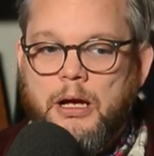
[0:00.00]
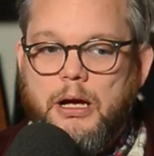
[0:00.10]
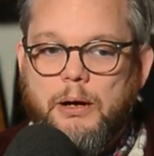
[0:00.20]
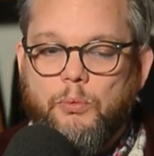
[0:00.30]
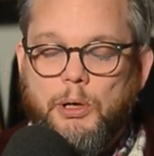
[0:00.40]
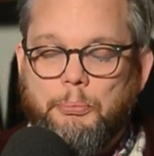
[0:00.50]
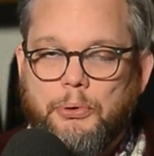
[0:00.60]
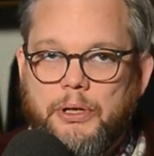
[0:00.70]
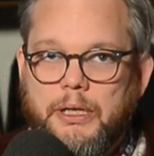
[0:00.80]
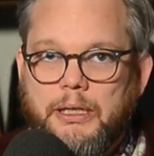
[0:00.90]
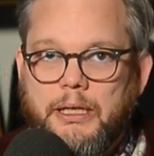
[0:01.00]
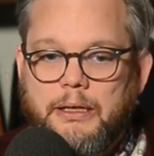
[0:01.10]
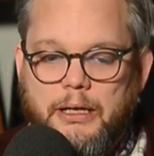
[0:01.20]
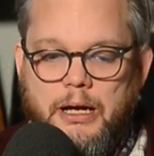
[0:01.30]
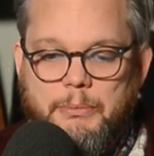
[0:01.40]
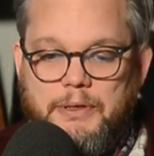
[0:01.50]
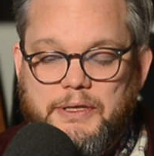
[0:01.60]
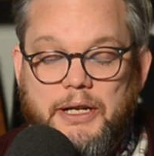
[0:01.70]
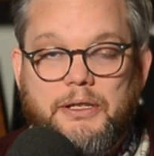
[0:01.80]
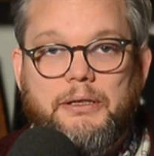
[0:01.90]
I will put it in the comment
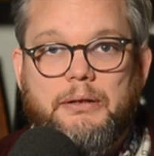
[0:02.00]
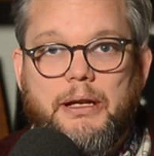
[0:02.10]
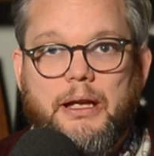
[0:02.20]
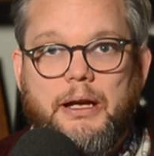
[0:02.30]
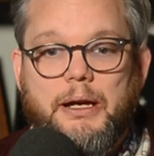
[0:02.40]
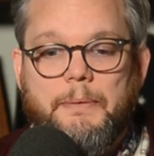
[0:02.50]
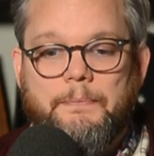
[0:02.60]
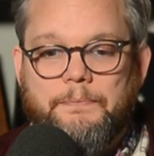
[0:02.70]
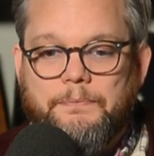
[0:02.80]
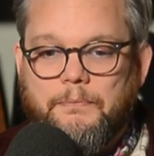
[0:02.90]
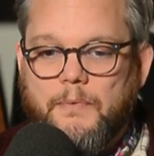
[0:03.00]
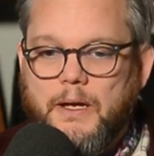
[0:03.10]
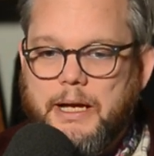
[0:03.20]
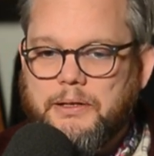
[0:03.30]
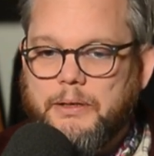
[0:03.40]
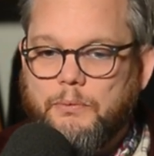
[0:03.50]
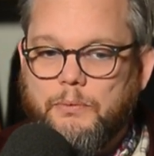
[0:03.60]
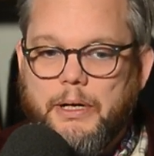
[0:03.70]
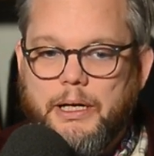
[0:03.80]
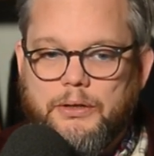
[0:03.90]
section. Um, actually,
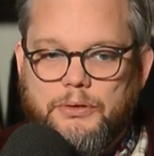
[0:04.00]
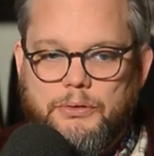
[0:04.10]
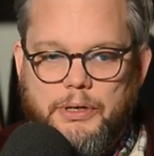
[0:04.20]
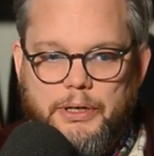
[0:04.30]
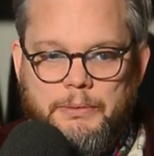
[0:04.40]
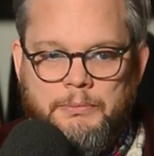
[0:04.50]
what I could do here